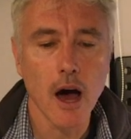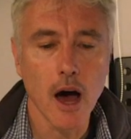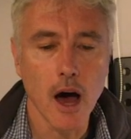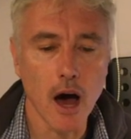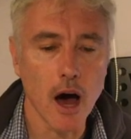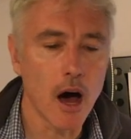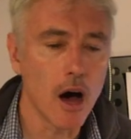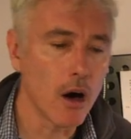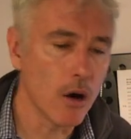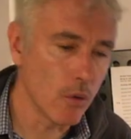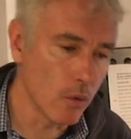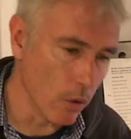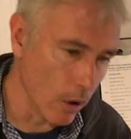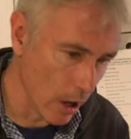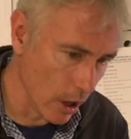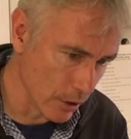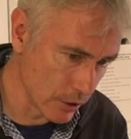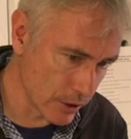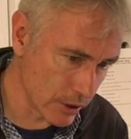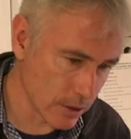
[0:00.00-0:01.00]
Oh,
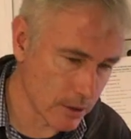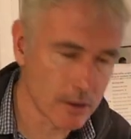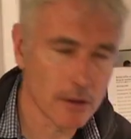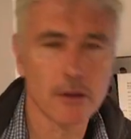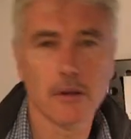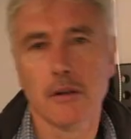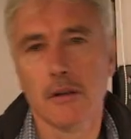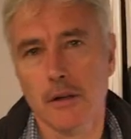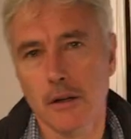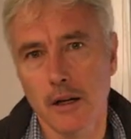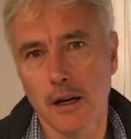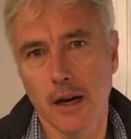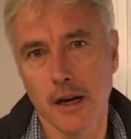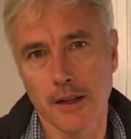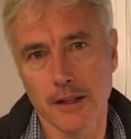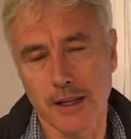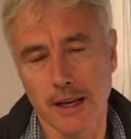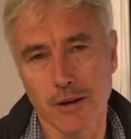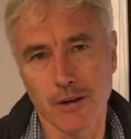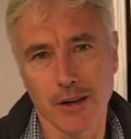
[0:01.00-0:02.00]
was.
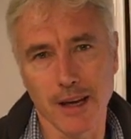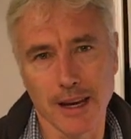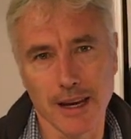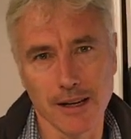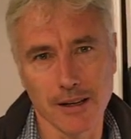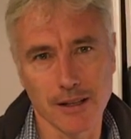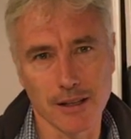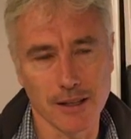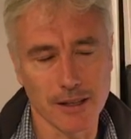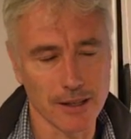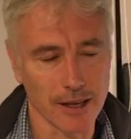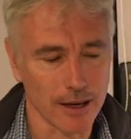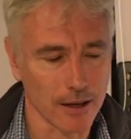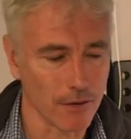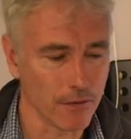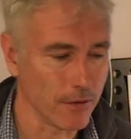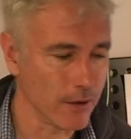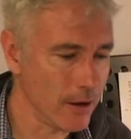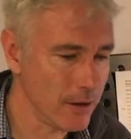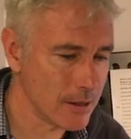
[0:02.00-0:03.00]
That's how you get into the
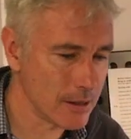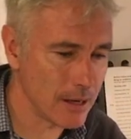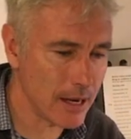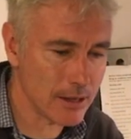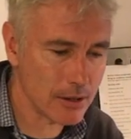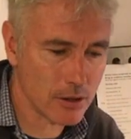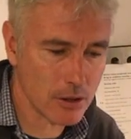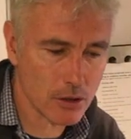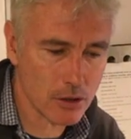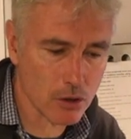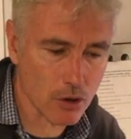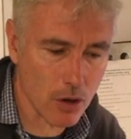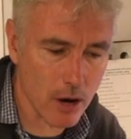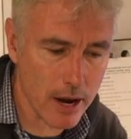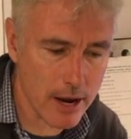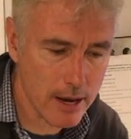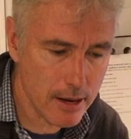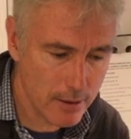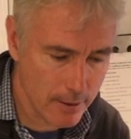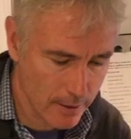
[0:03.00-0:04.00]
second verse. Let's just
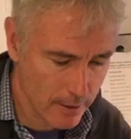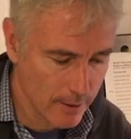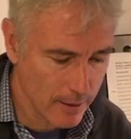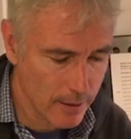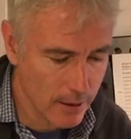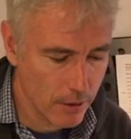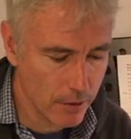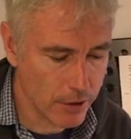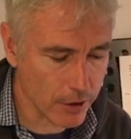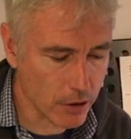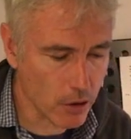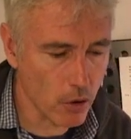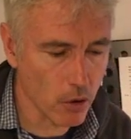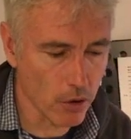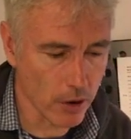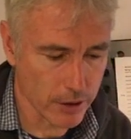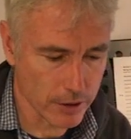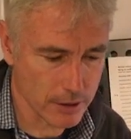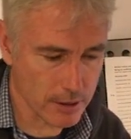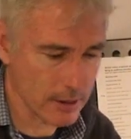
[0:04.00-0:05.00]
try the
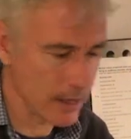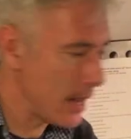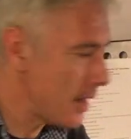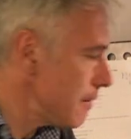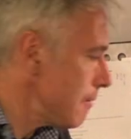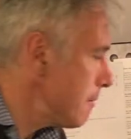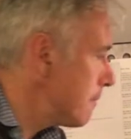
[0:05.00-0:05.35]
chorus, yeah?